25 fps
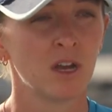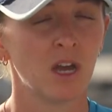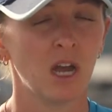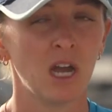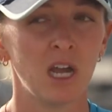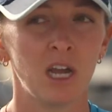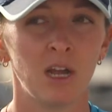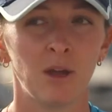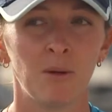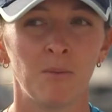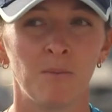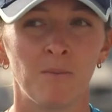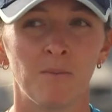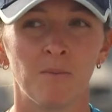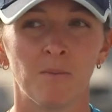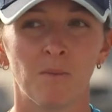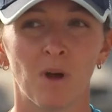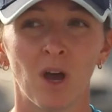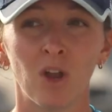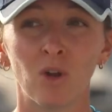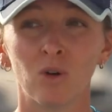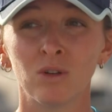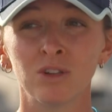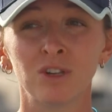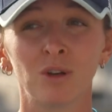Um,
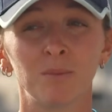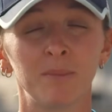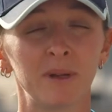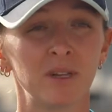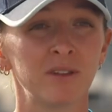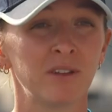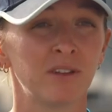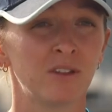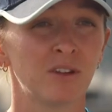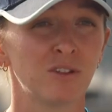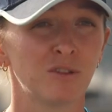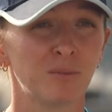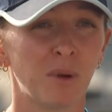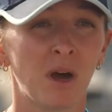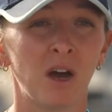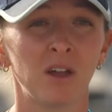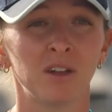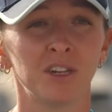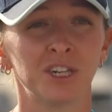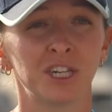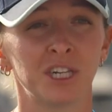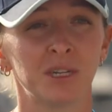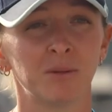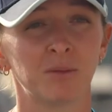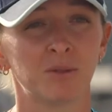and also building those
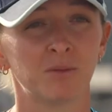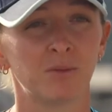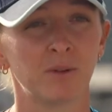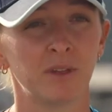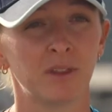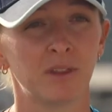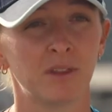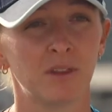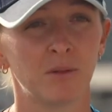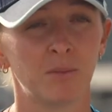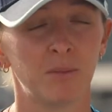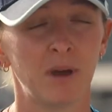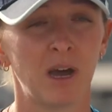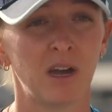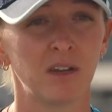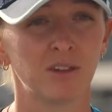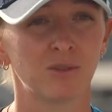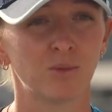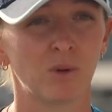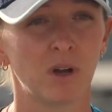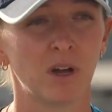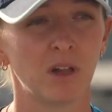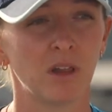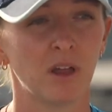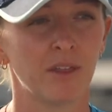partnerships with the bat as
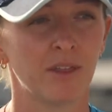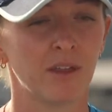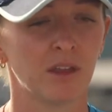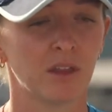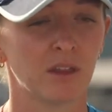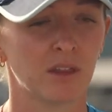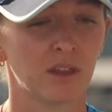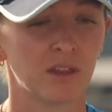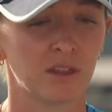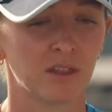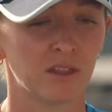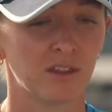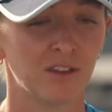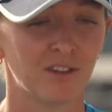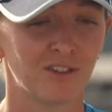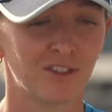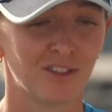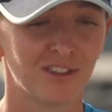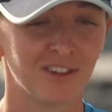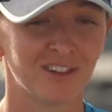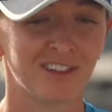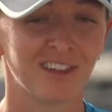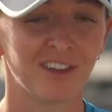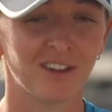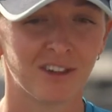well. I think there's,
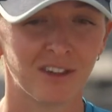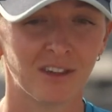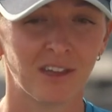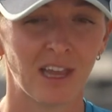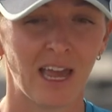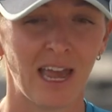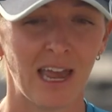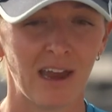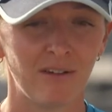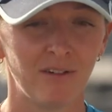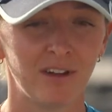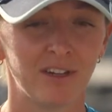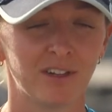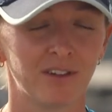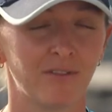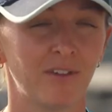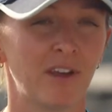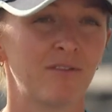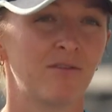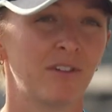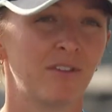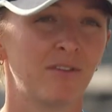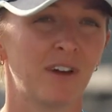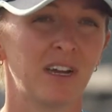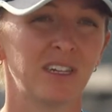there's little areas of
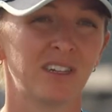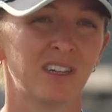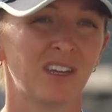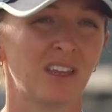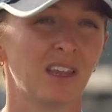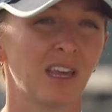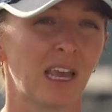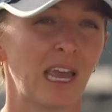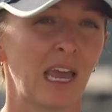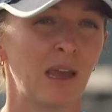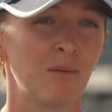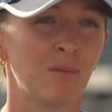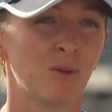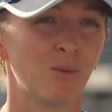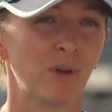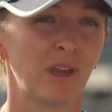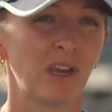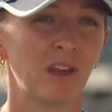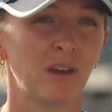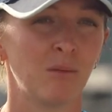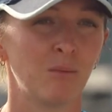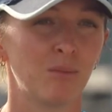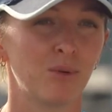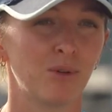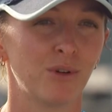every facet of the game that we
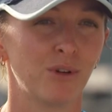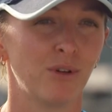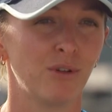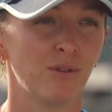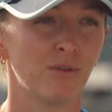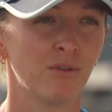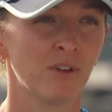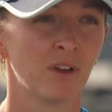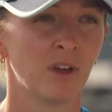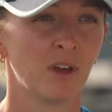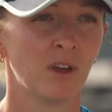can improve.